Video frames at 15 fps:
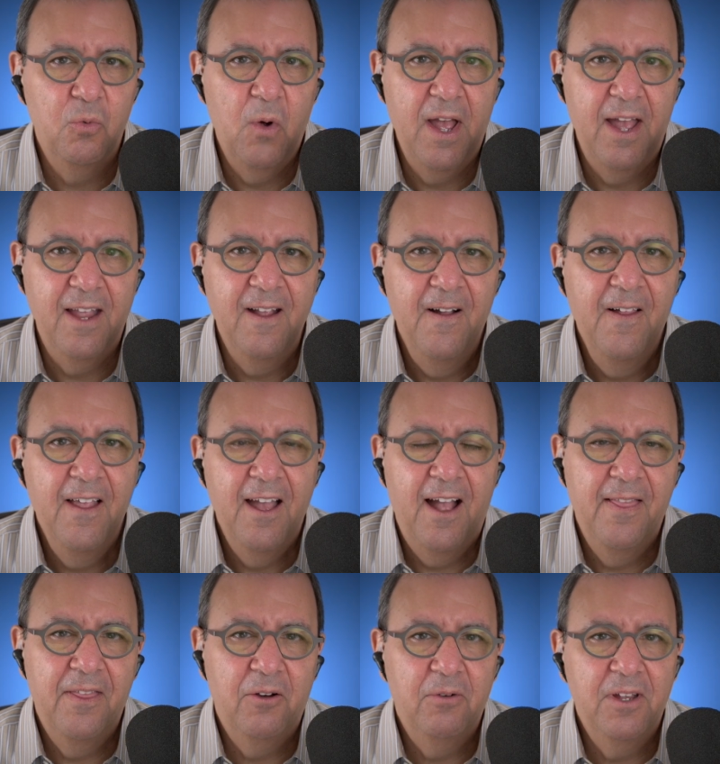way
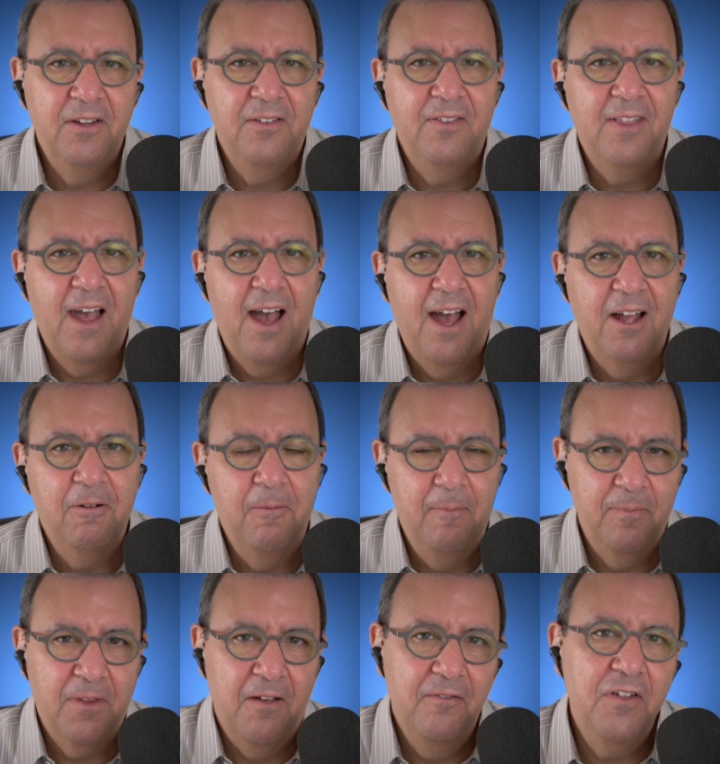and there is that
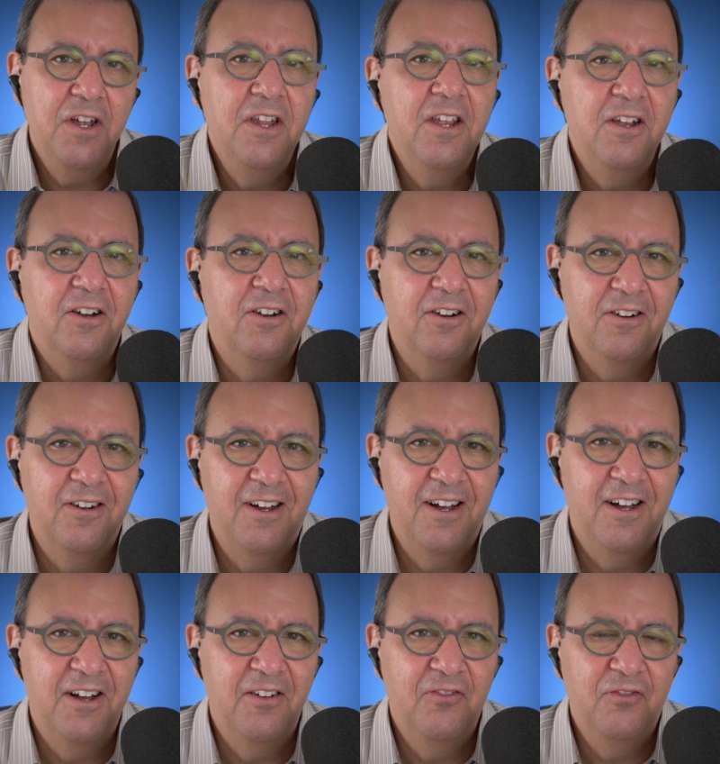veneer
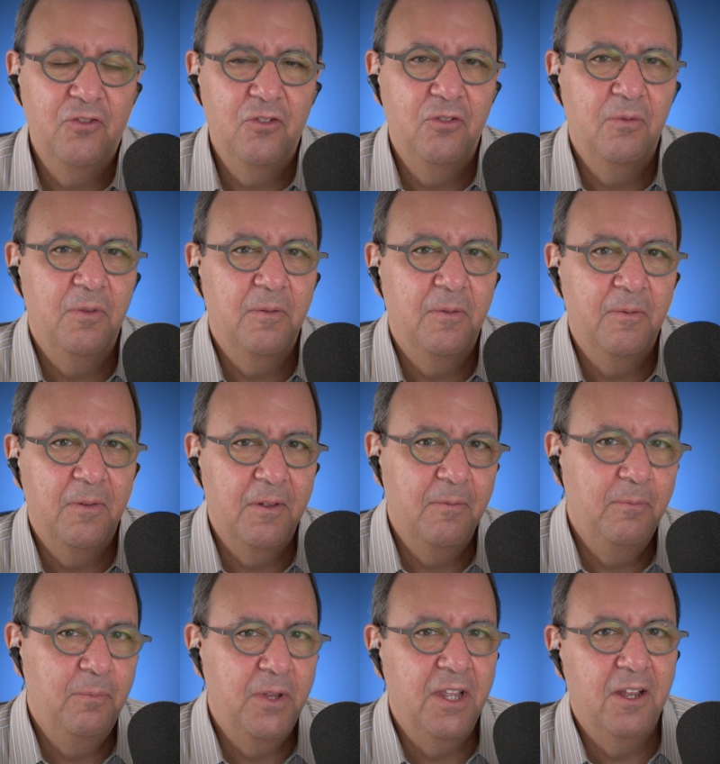of
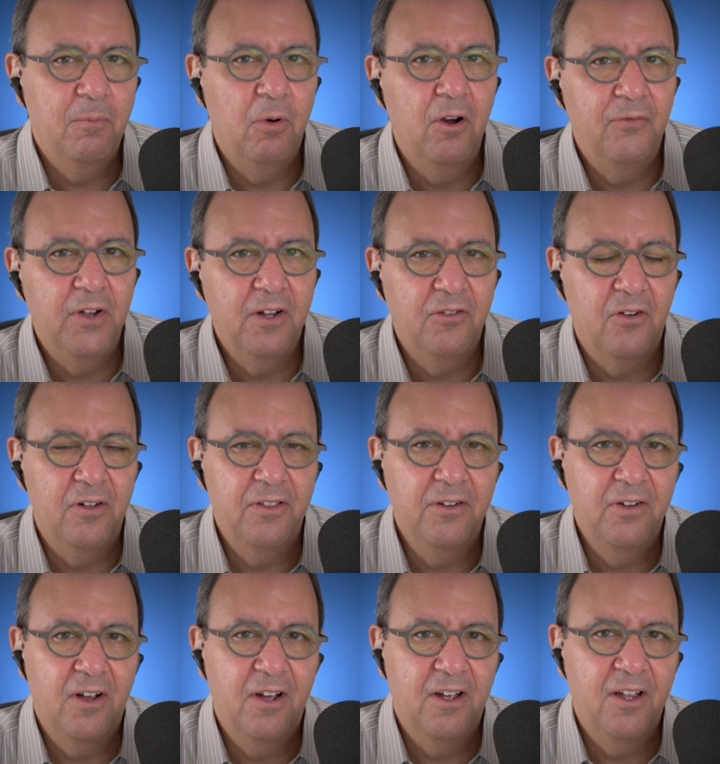being perfect all the
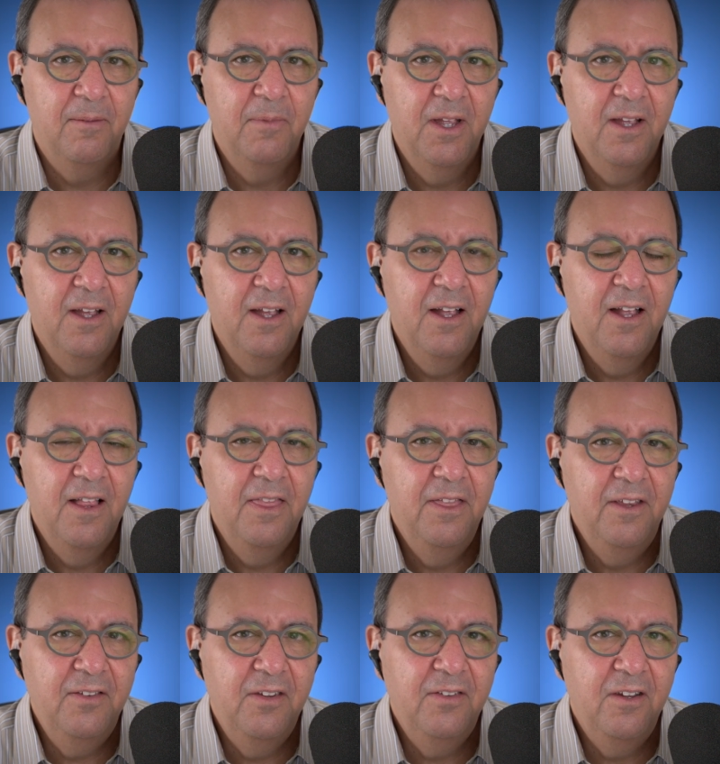time,
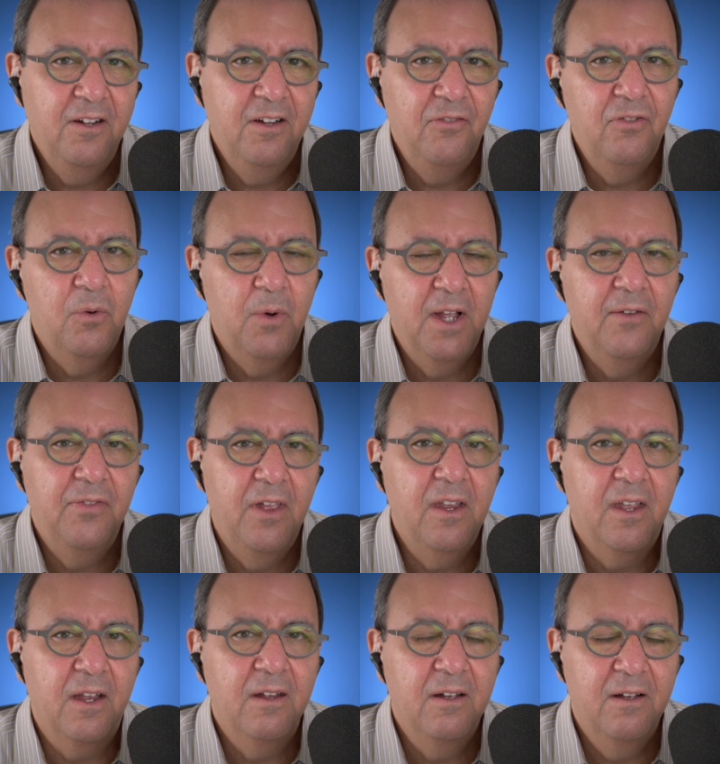this is a different way of
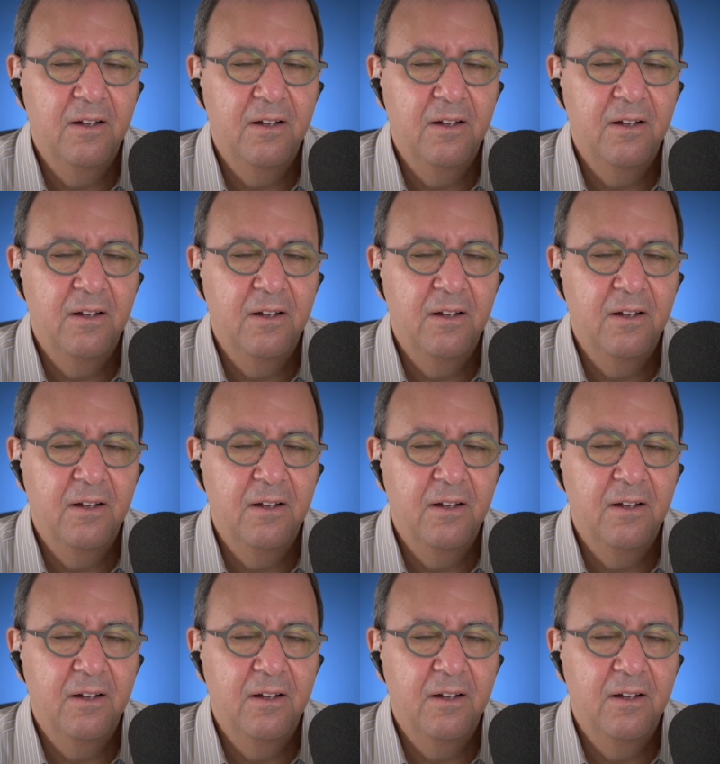thinking.